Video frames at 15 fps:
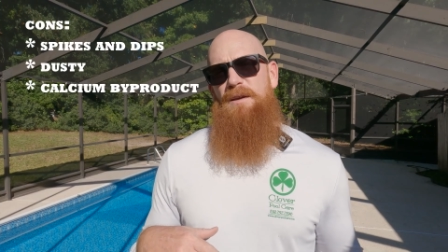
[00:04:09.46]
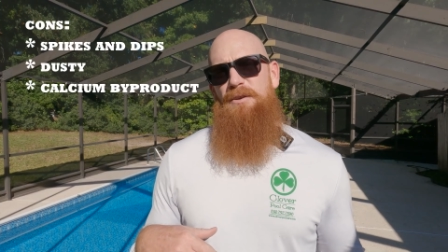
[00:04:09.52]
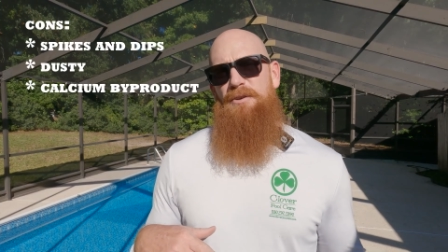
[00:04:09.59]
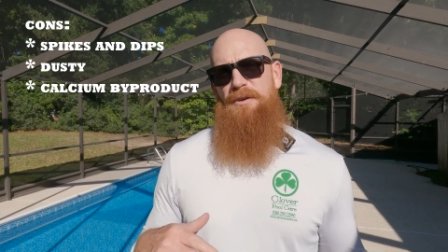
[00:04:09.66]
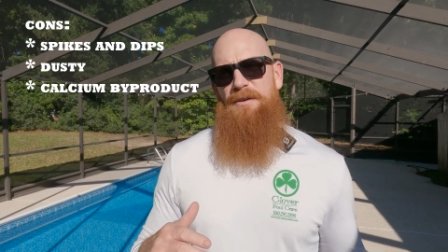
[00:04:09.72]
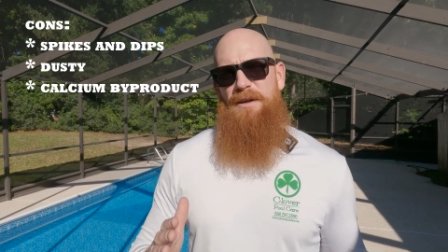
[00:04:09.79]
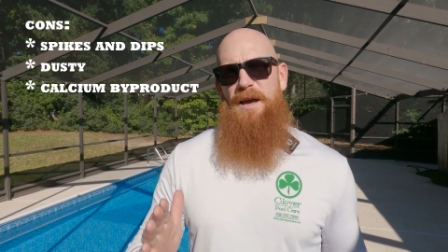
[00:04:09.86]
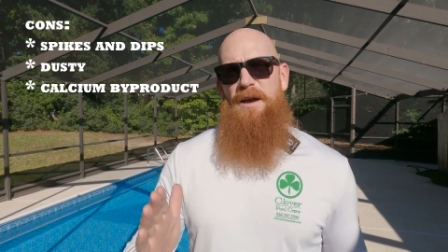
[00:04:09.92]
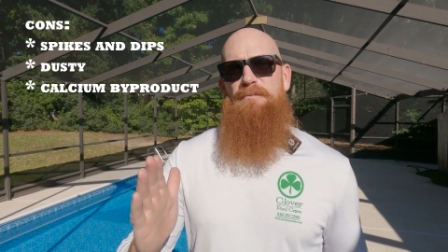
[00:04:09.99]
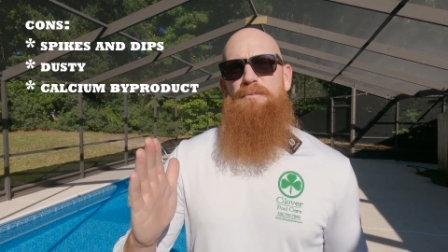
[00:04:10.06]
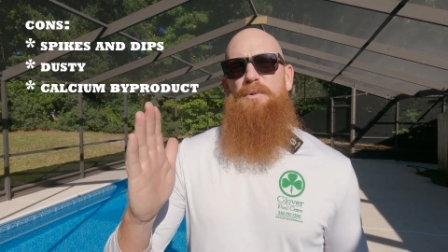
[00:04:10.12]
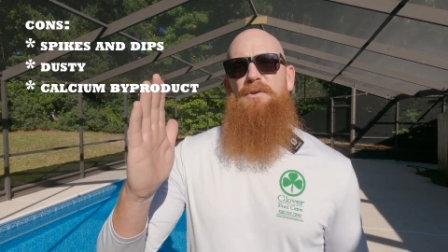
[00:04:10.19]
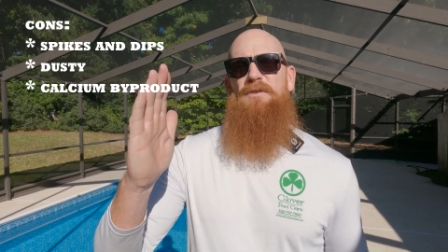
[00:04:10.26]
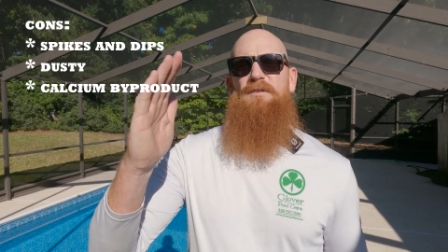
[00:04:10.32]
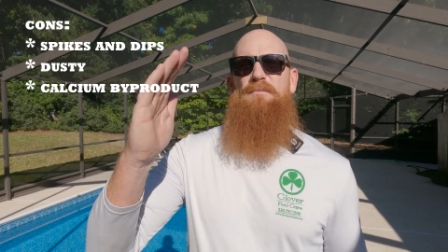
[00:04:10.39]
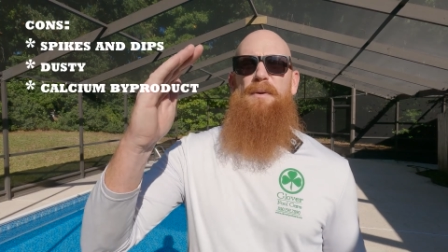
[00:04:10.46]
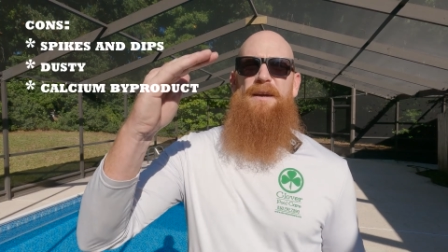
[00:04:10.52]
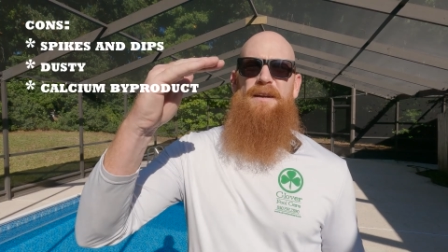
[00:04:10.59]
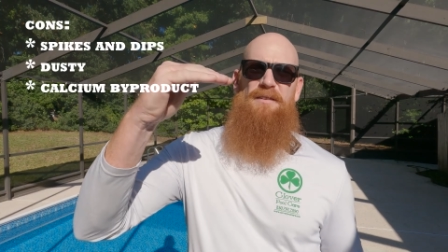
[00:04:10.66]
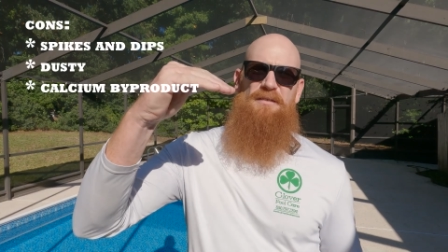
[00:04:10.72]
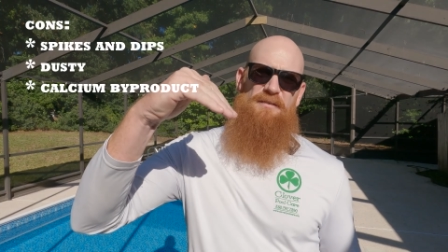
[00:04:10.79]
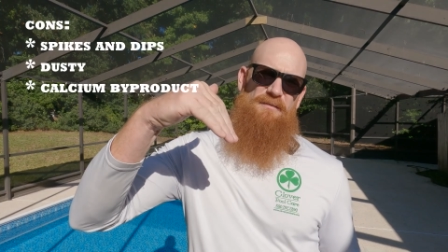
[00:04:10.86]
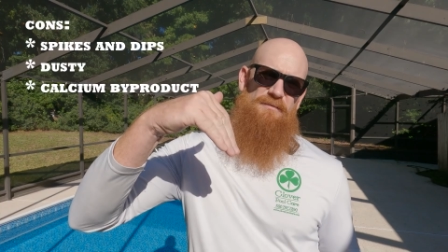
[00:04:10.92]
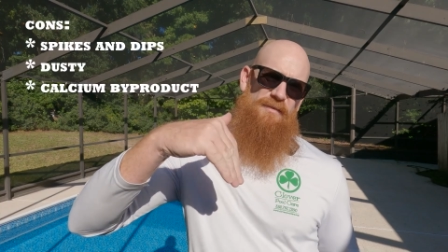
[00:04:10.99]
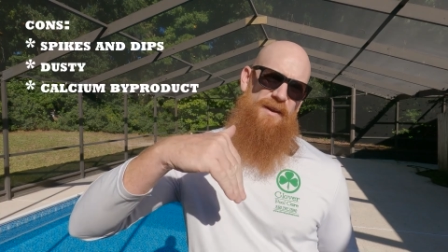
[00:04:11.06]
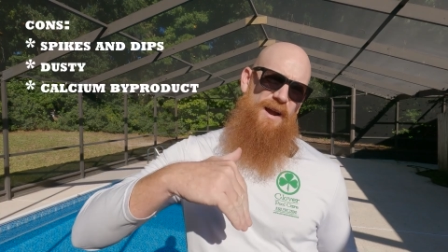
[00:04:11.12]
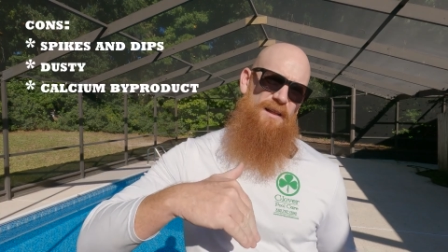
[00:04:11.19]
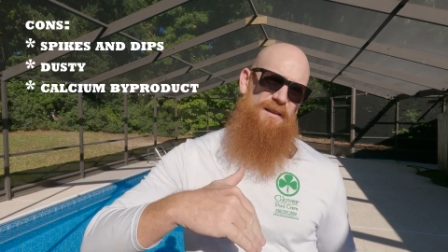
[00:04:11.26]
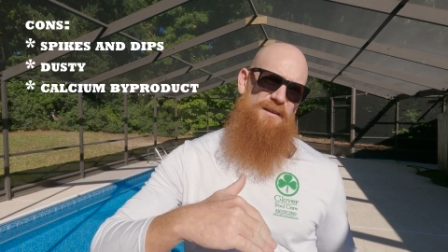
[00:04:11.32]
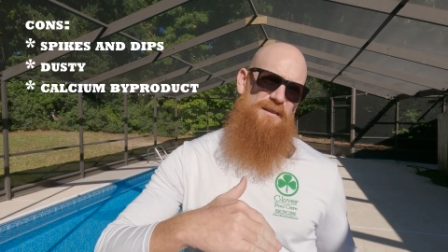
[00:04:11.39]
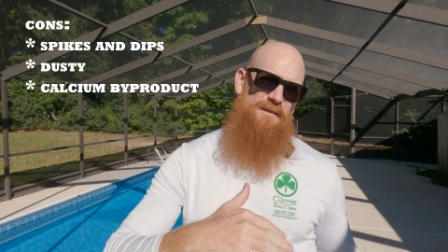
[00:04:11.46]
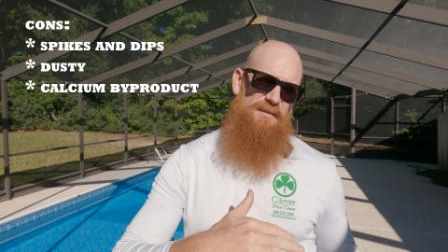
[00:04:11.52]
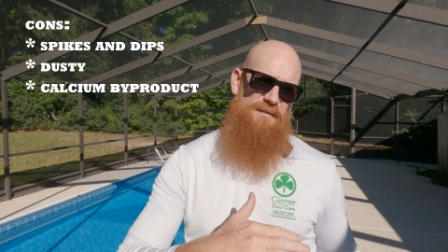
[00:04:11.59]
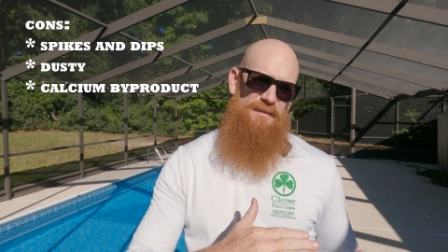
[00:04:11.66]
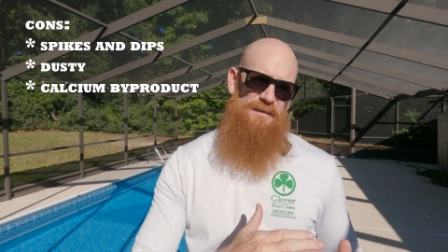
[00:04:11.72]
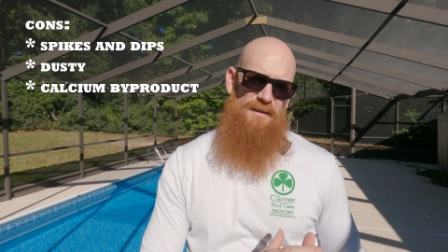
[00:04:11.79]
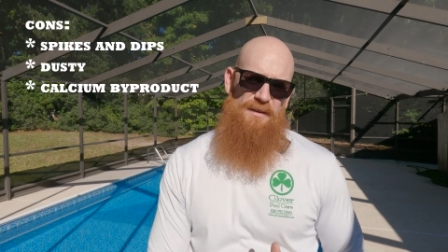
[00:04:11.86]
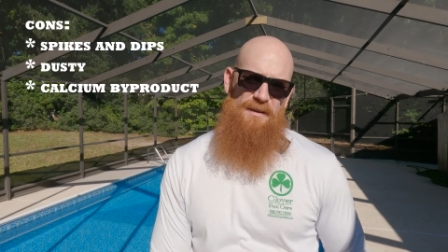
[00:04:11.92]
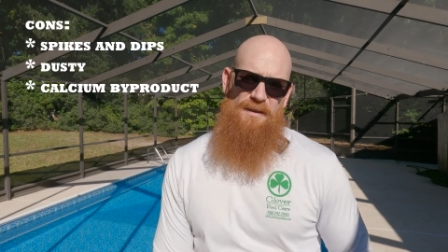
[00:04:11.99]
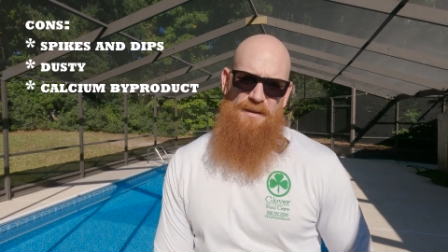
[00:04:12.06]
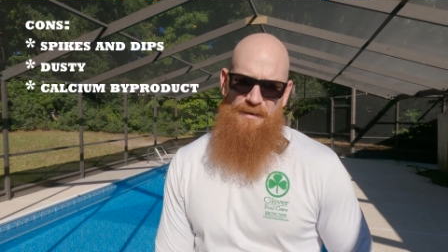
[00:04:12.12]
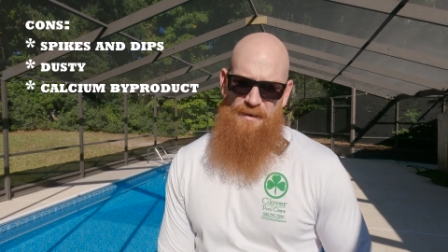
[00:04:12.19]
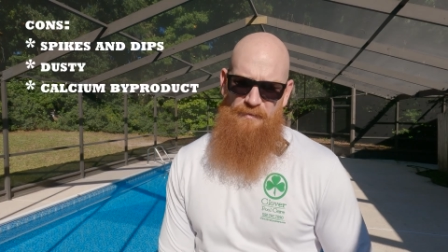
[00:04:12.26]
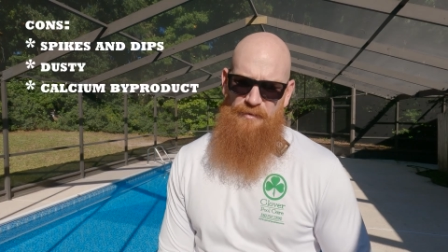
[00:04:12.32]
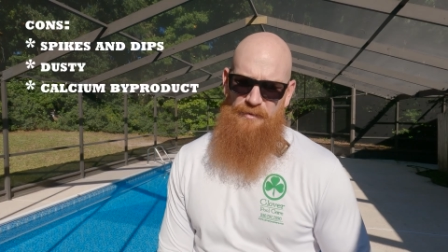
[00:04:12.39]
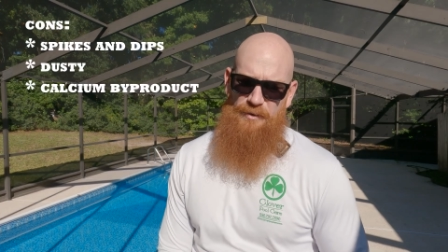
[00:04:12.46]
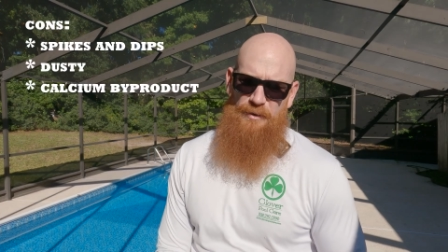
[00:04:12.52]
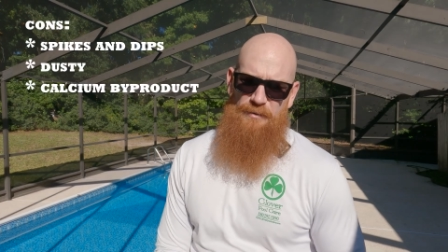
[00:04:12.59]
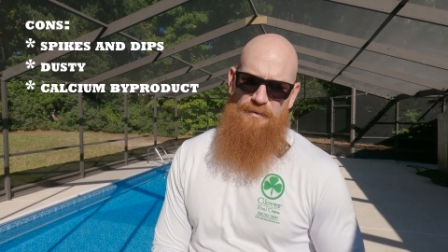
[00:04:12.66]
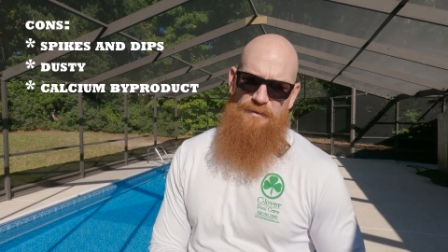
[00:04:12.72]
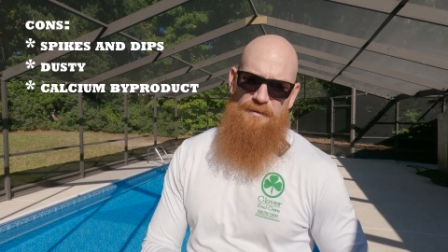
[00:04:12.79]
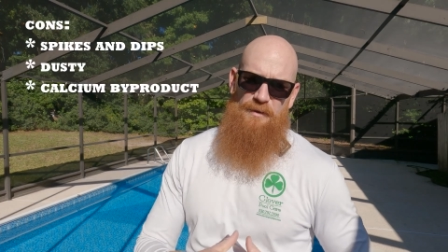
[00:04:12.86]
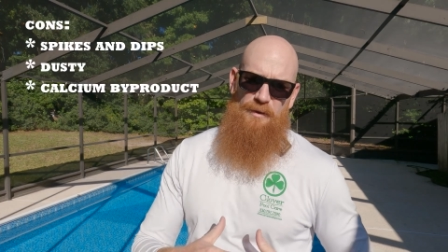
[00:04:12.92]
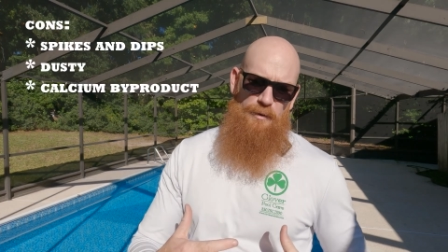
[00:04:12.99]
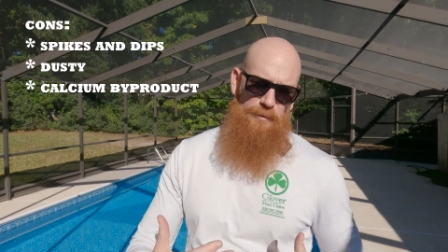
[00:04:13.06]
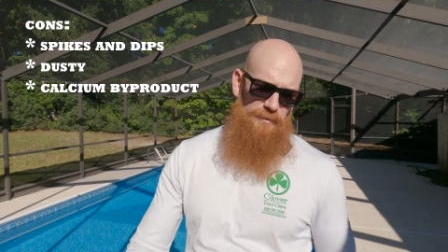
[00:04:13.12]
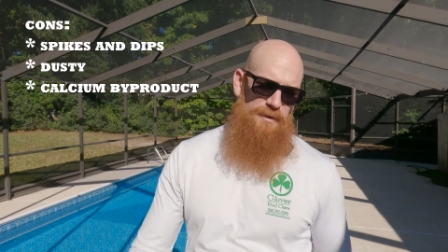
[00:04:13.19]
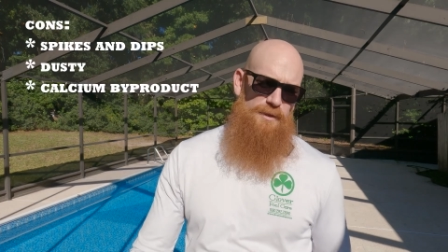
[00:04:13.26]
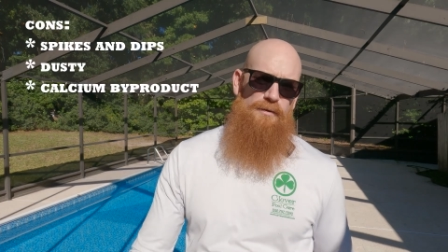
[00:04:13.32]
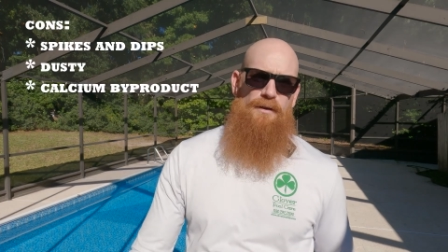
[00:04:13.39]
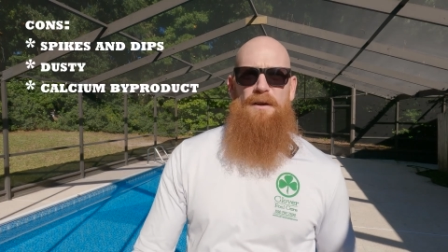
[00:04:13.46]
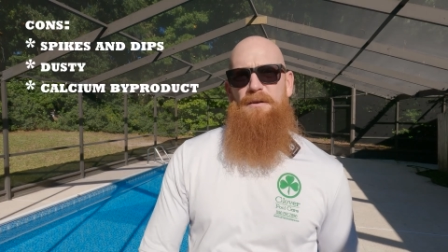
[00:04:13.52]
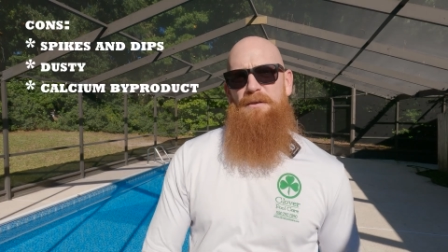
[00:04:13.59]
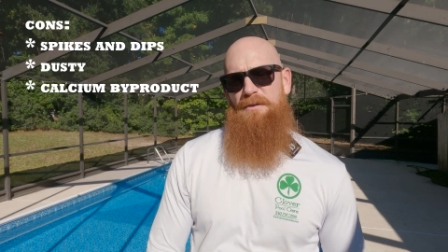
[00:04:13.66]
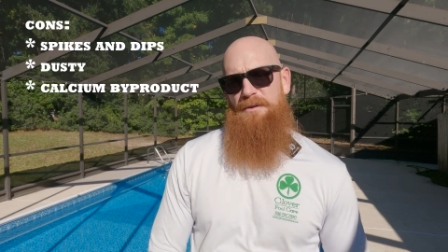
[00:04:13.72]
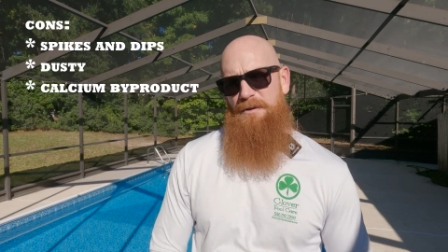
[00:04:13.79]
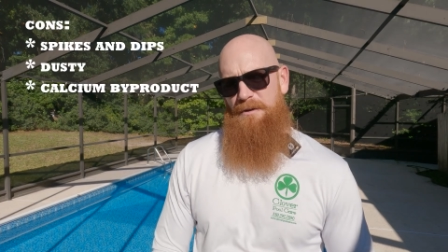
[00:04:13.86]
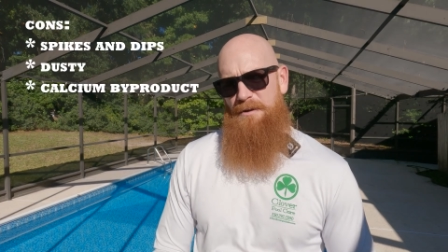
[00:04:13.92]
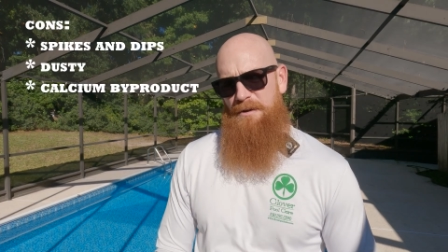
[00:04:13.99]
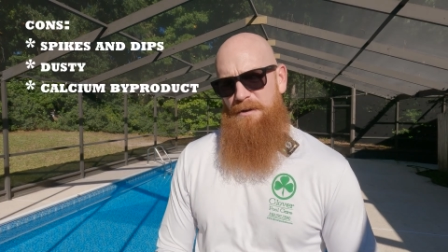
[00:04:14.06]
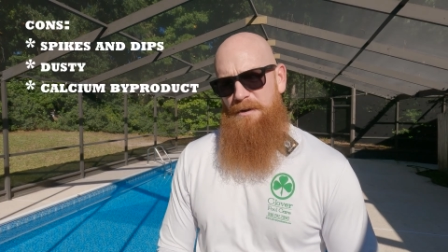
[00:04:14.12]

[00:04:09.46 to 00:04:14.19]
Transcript: You're going to have more spikes and valleys if you're using only granular.